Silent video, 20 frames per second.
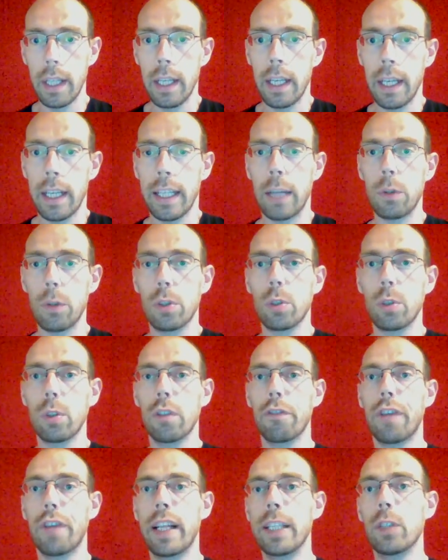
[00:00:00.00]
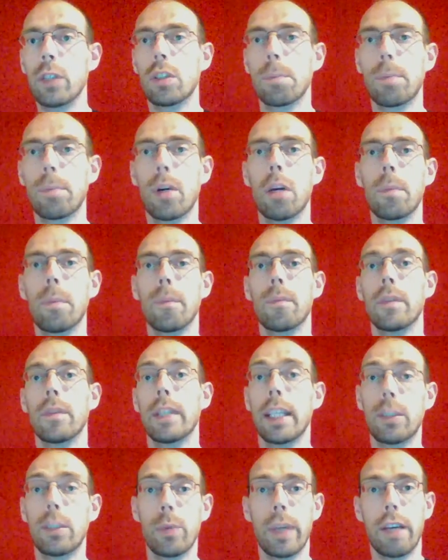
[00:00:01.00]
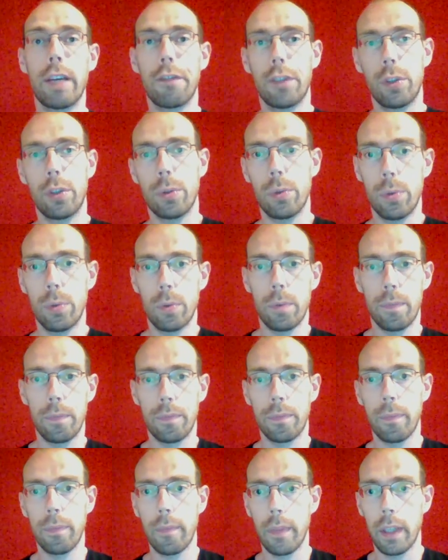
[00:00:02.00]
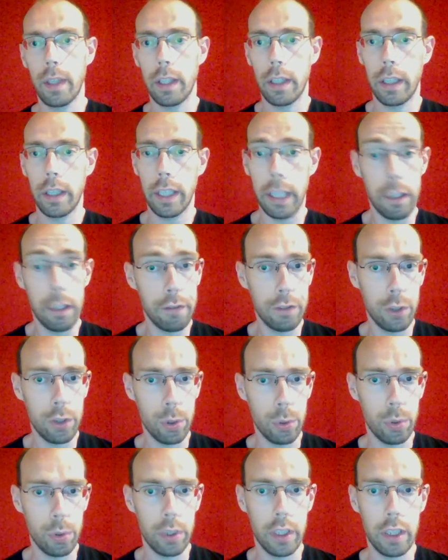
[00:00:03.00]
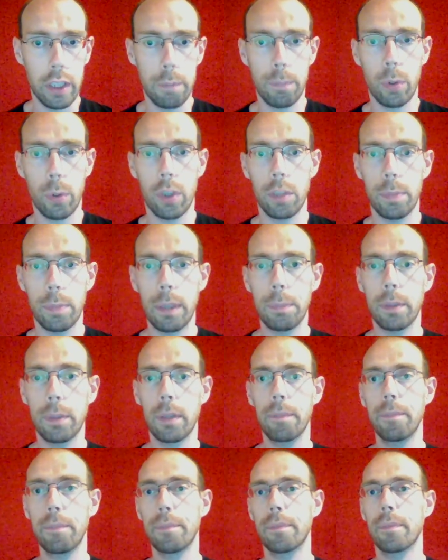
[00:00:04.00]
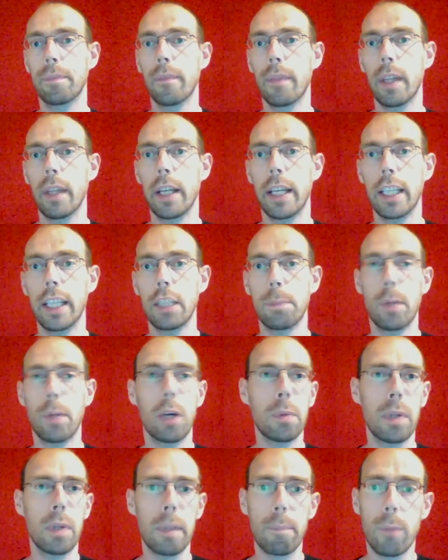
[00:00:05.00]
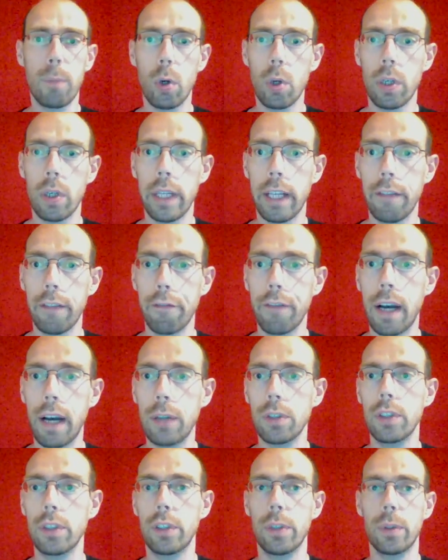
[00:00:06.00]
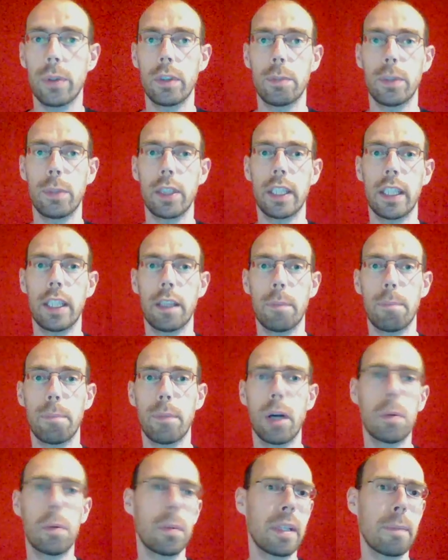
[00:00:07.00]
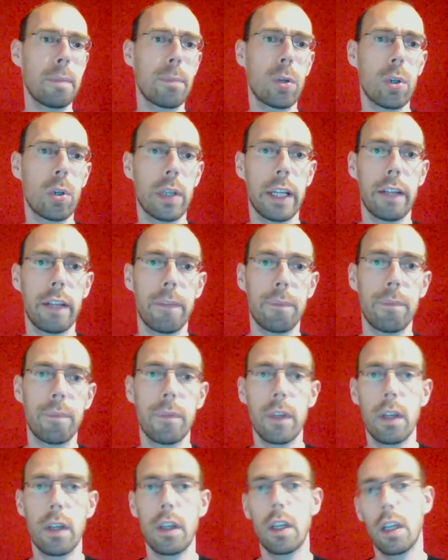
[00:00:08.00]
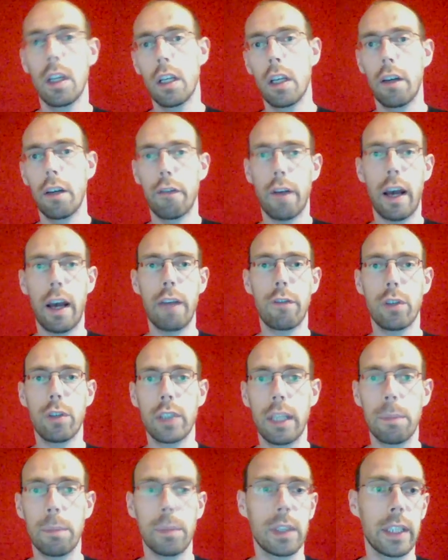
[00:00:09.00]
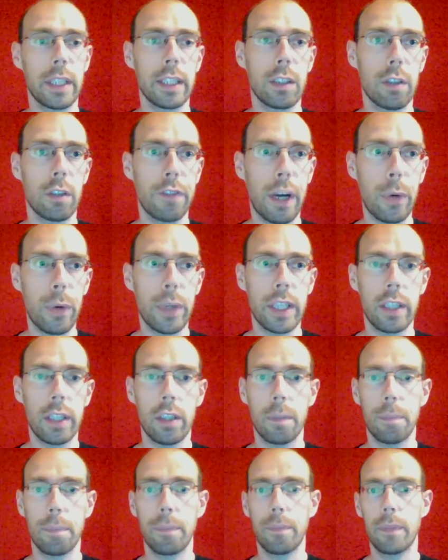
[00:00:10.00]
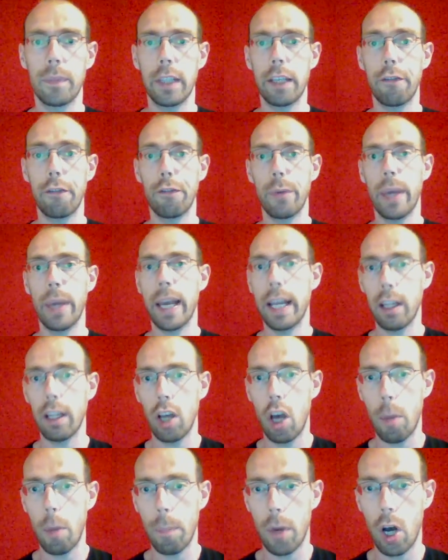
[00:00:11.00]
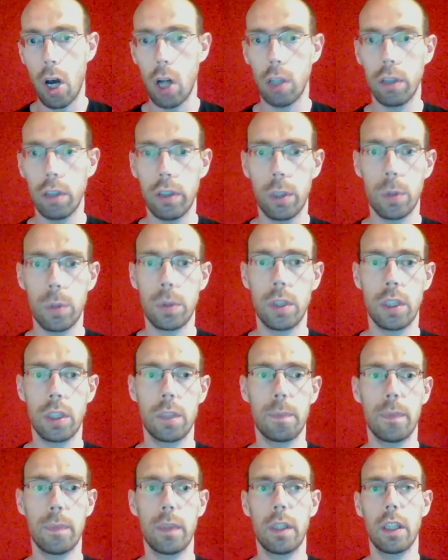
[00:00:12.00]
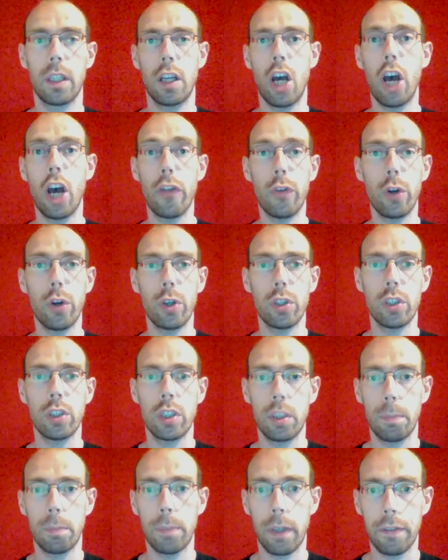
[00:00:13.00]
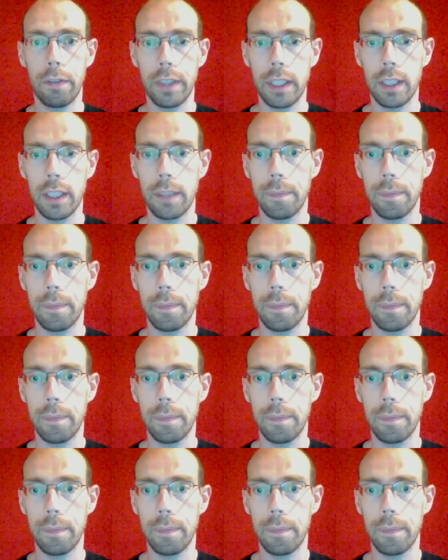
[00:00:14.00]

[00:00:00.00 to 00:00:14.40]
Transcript: Now the total value that we have to give to the poorest people is probably more than 1,000 euros per year, probably more than 5 or 10% of our income if we add up all those unearned profits.